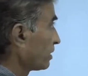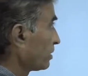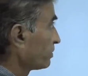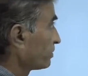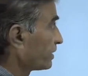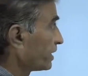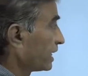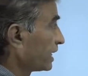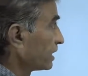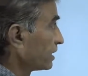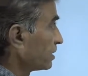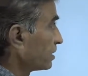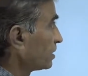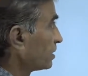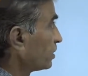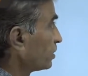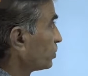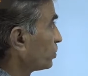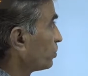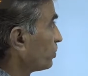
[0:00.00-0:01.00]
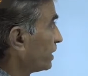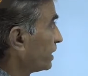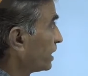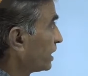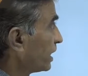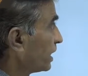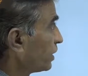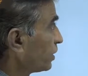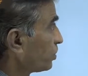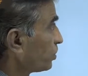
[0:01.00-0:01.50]
of length
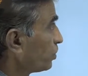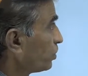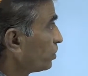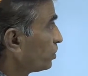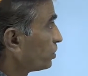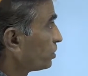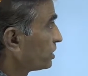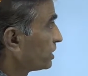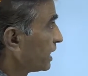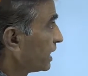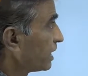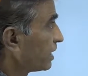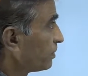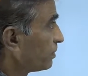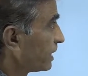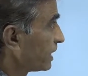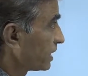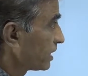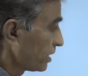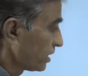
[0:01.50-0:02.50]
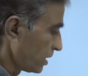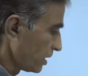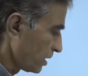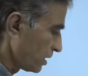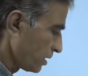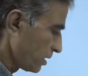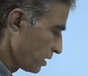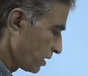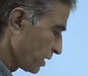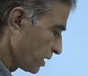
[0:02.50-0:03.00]
22
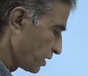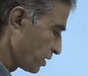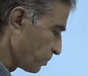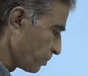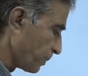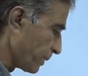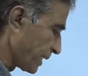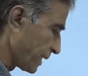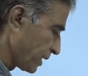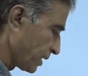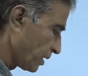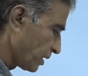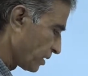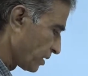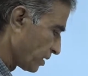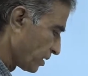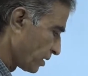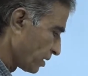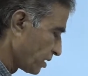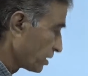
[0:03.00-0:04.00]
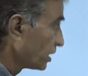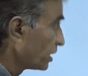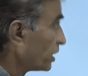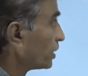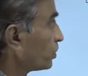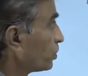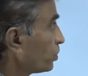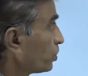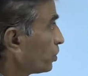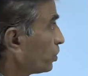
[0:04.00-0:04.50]
centimeter is bent
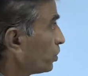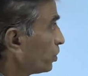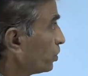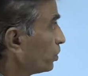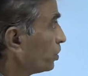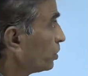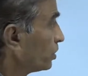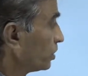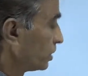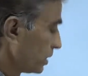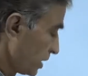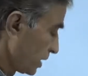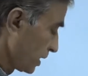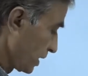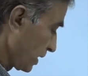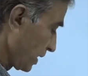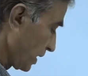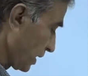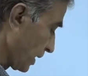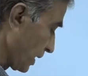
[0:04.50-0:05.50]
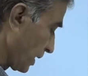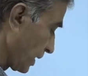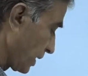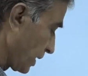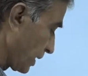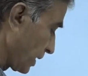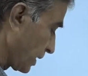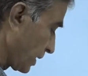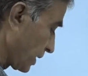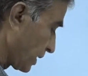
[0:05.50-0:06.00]
into
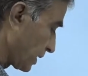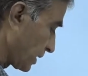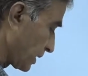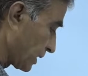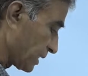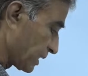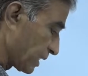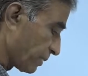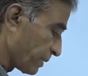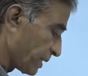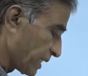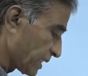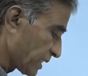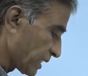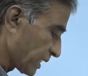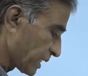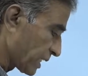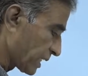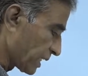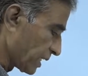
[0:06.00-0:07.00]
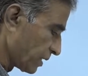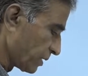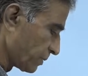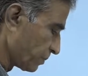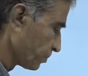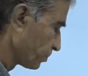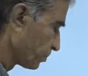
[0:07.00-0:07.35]
a semicircle